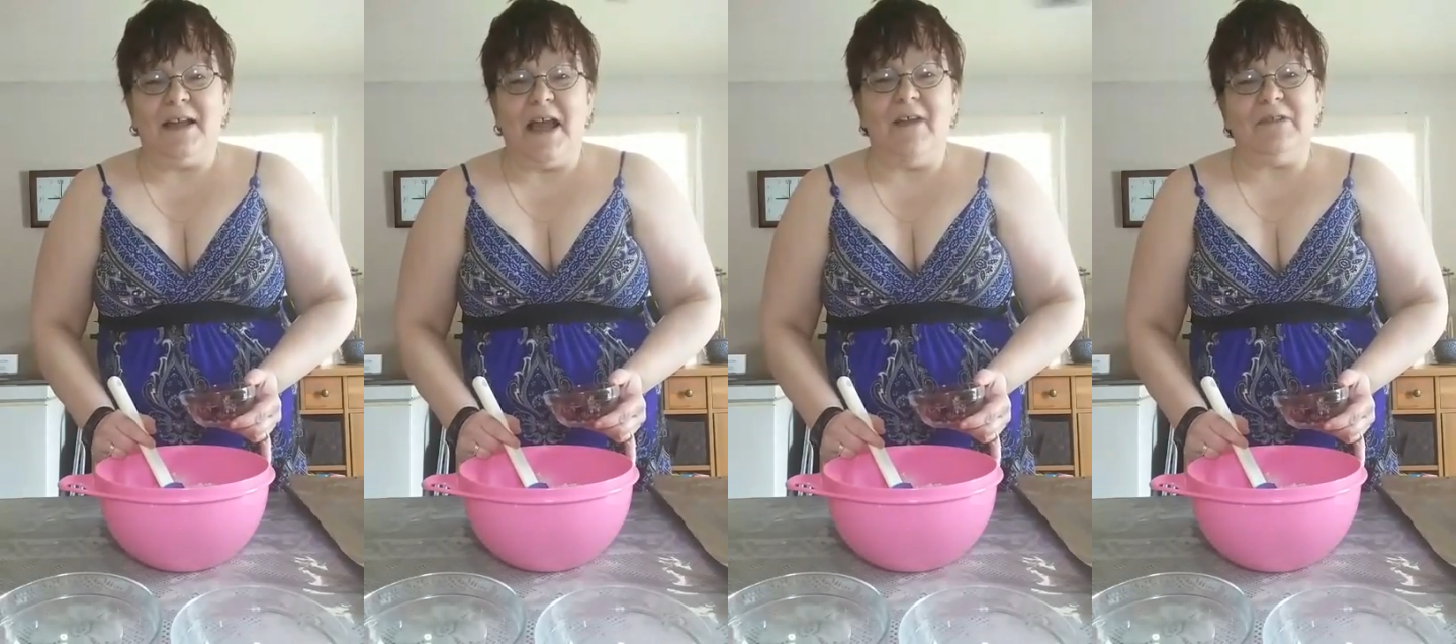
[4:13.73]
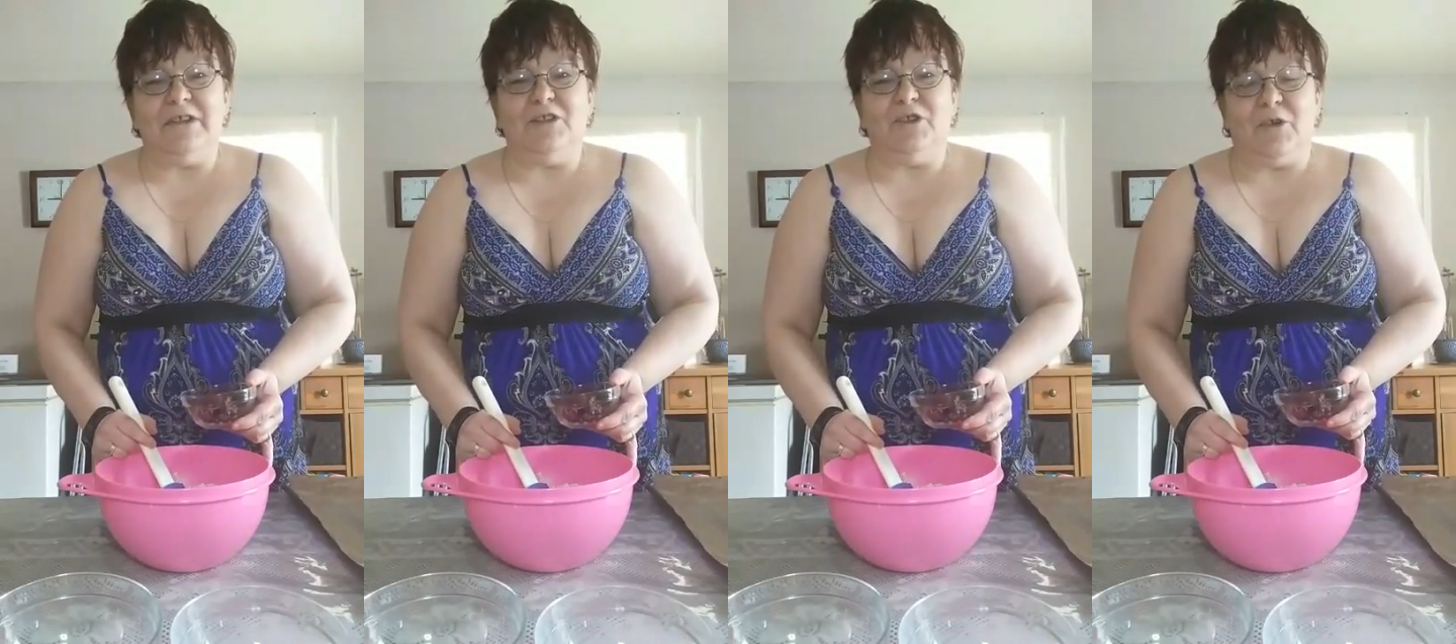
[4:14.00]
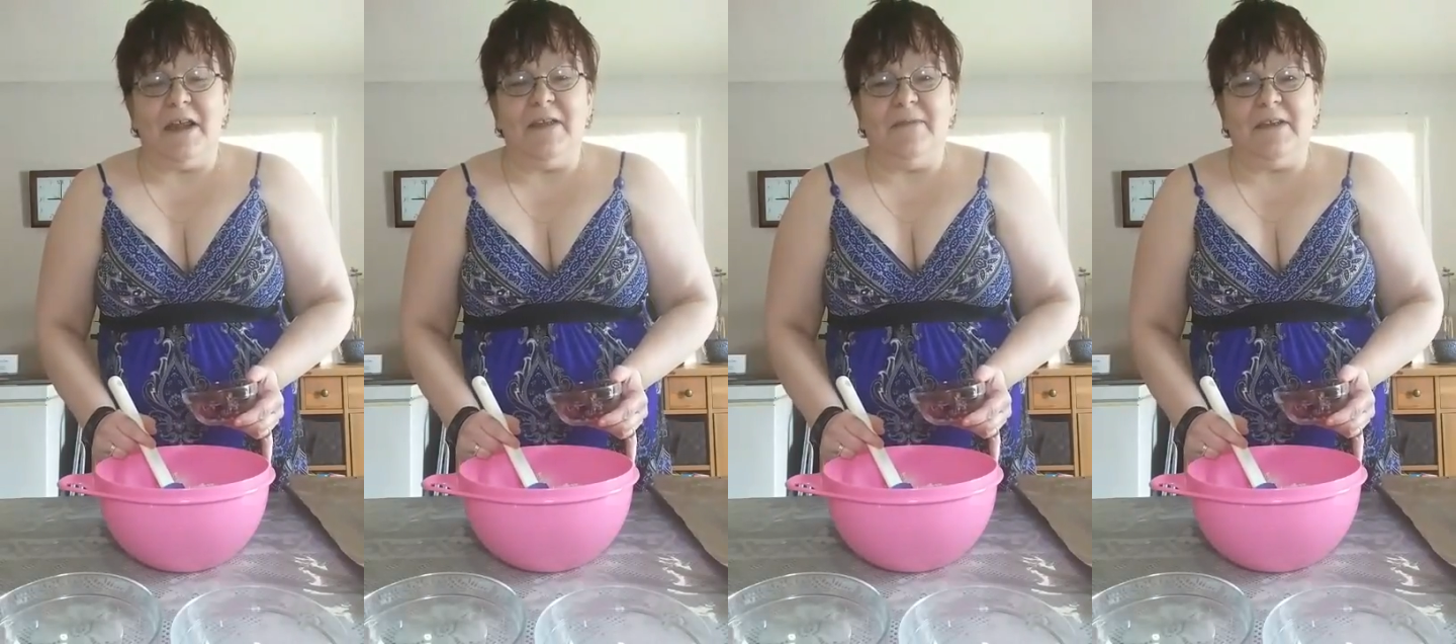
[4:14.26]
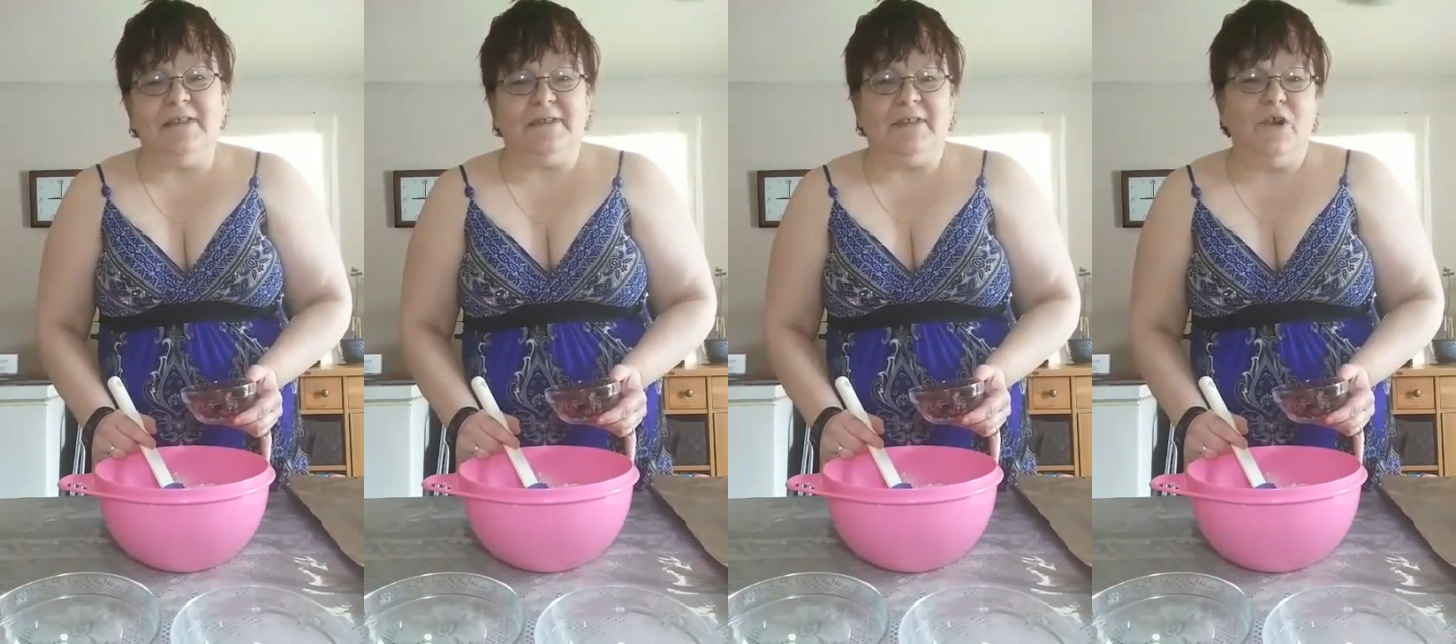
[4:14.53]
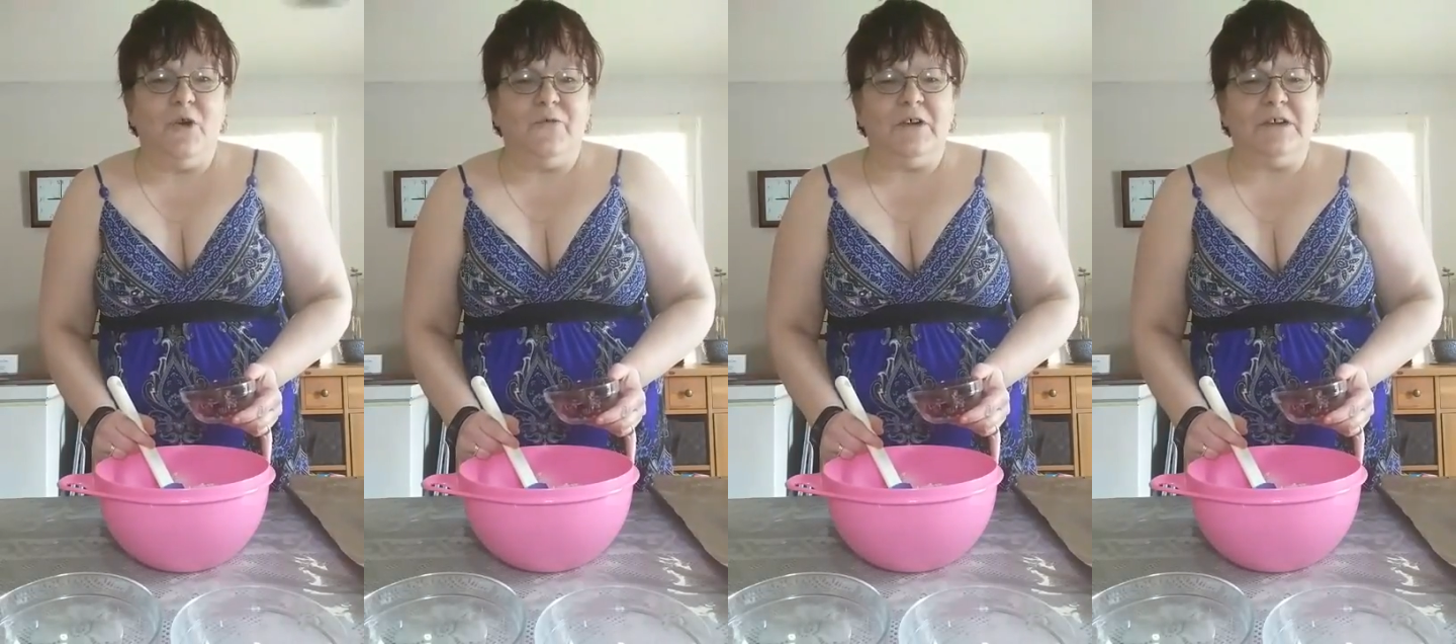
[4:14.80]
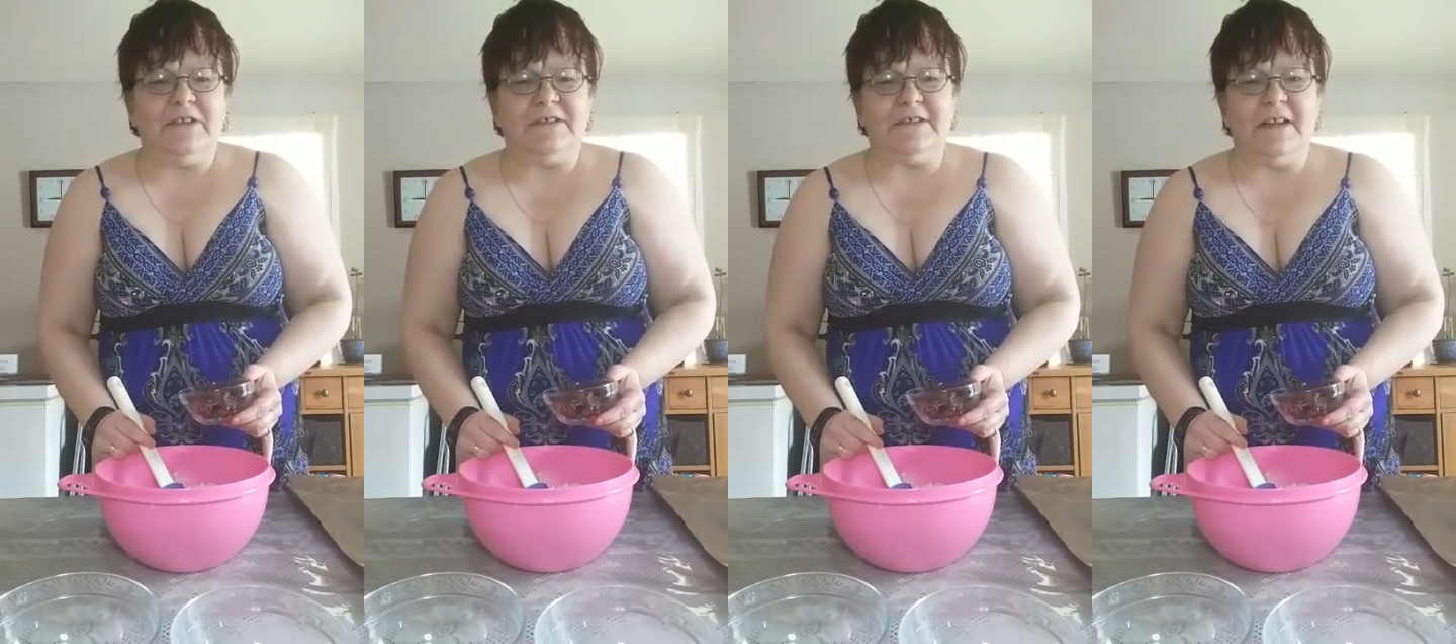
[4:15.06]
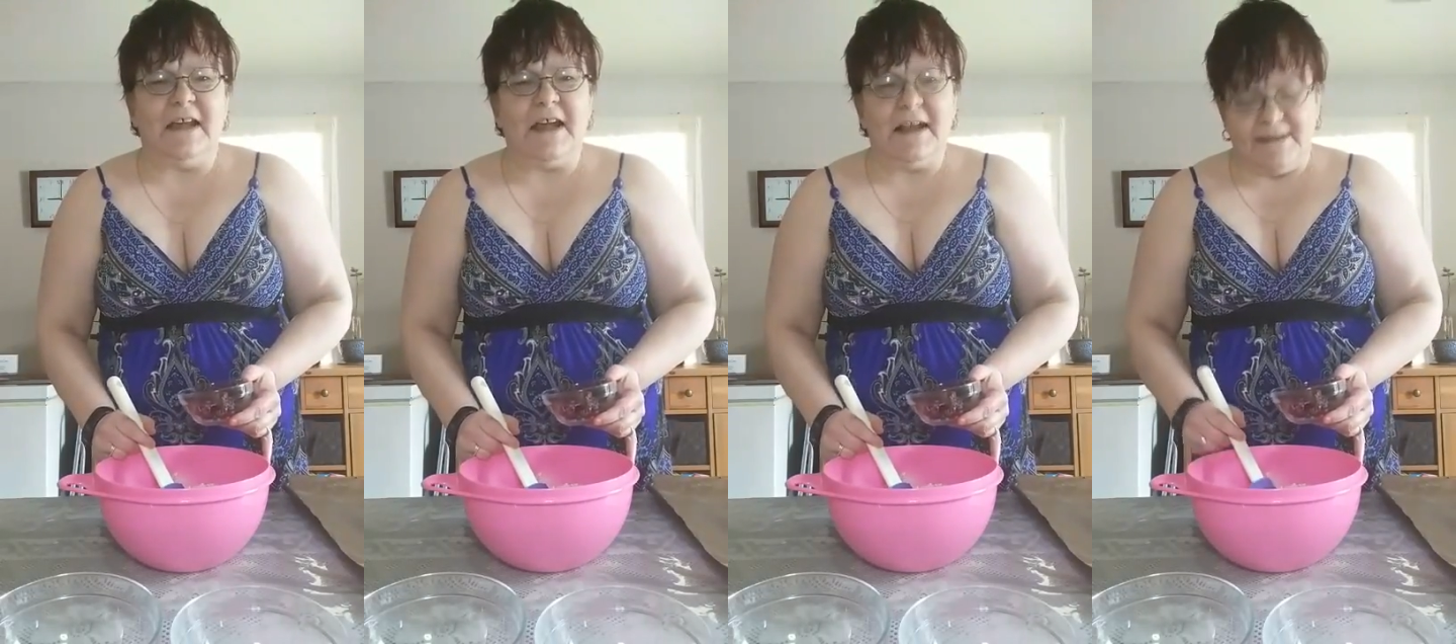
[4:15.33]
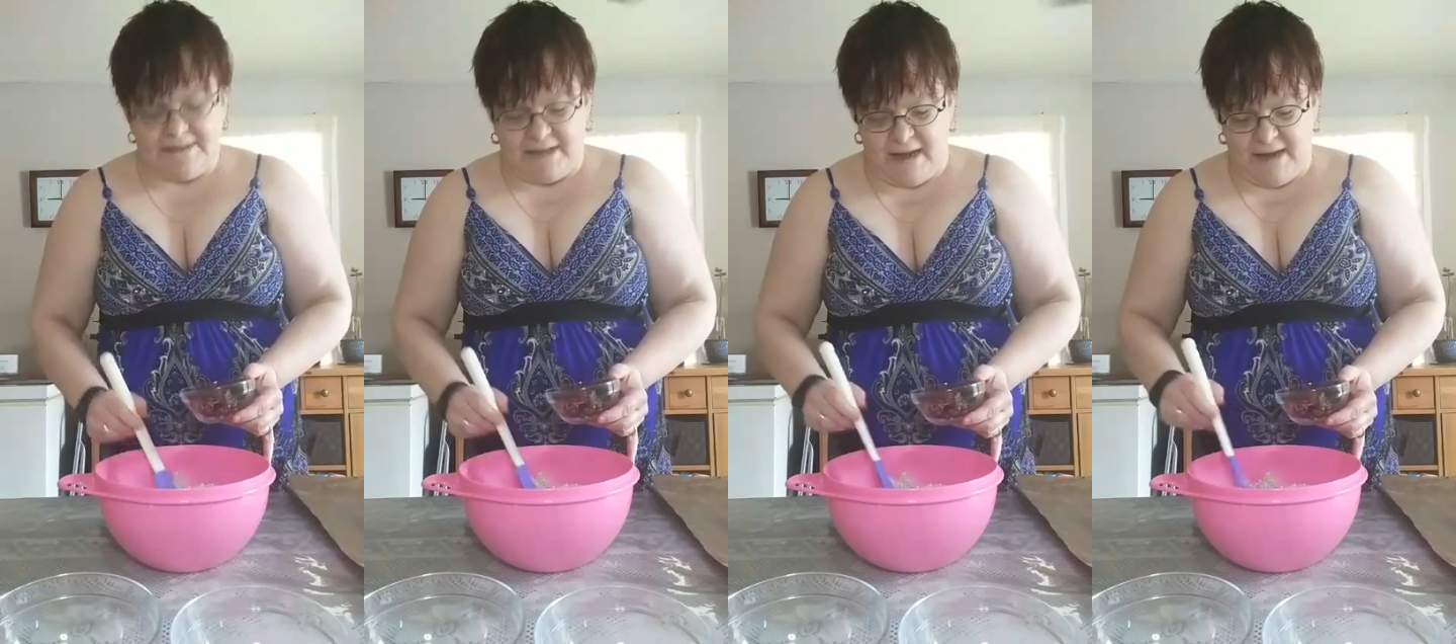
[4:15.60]
have little cravings and go for little
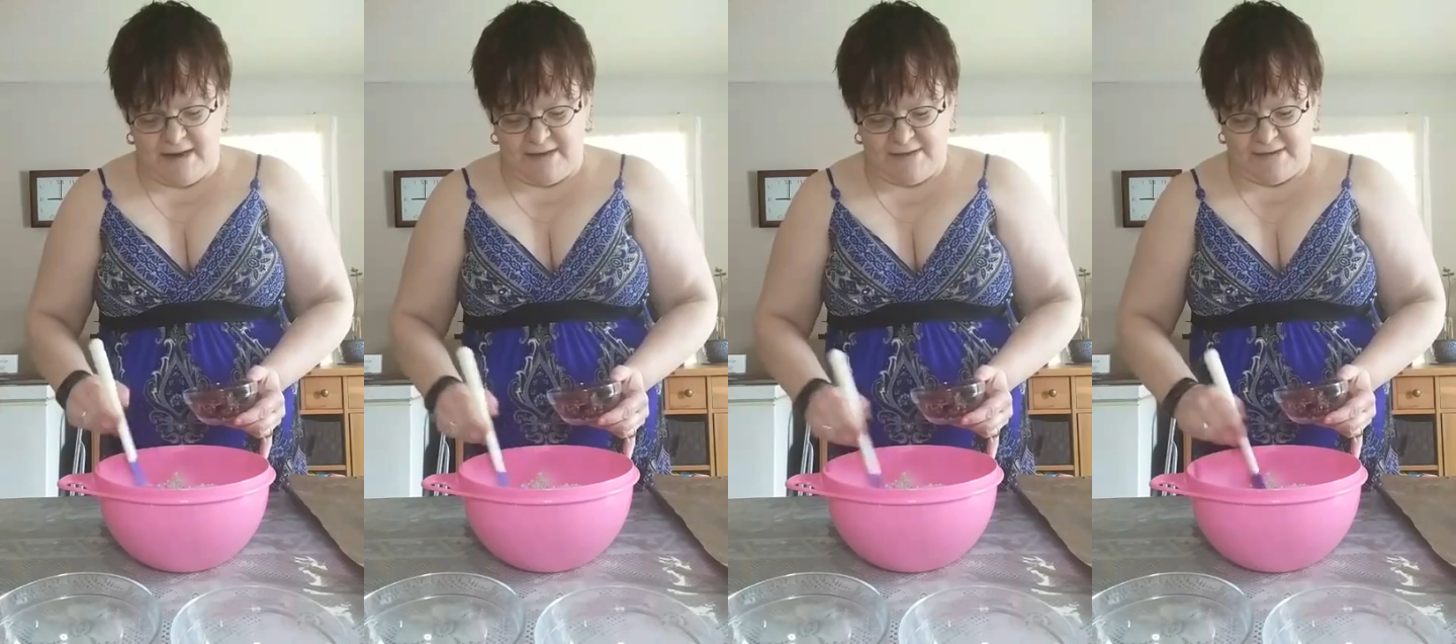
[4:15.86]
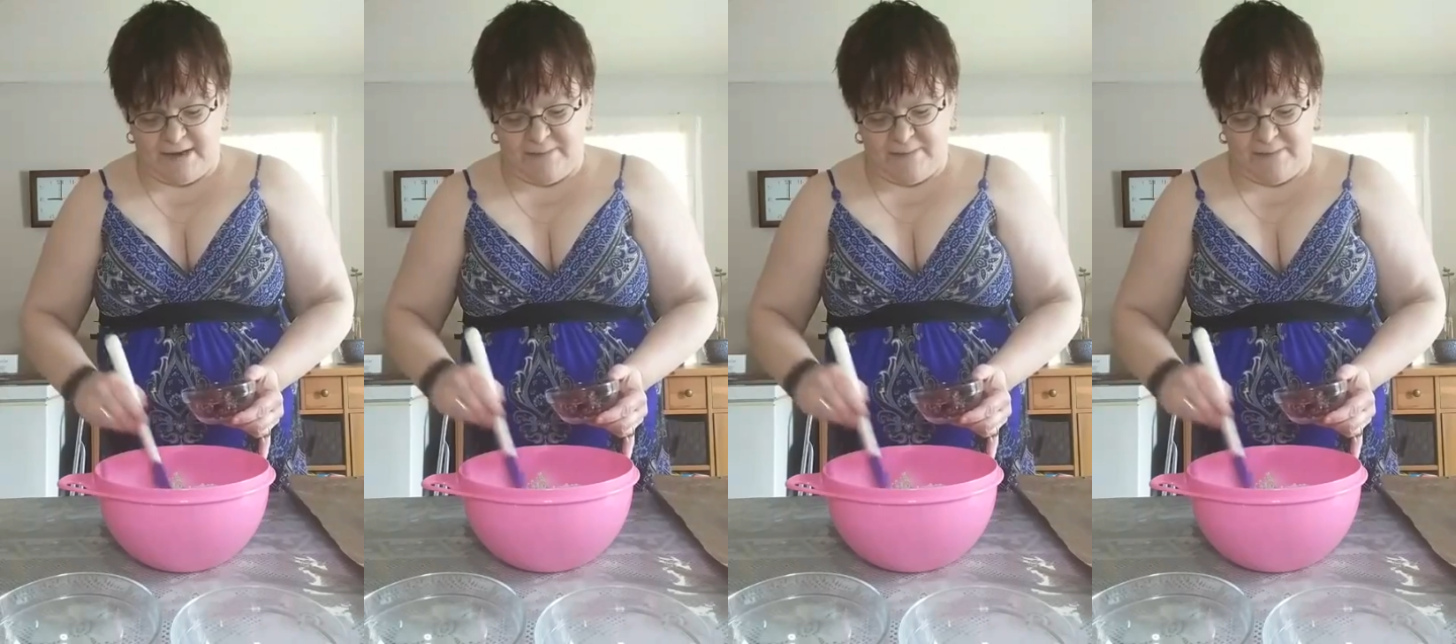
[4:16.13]
snacks, and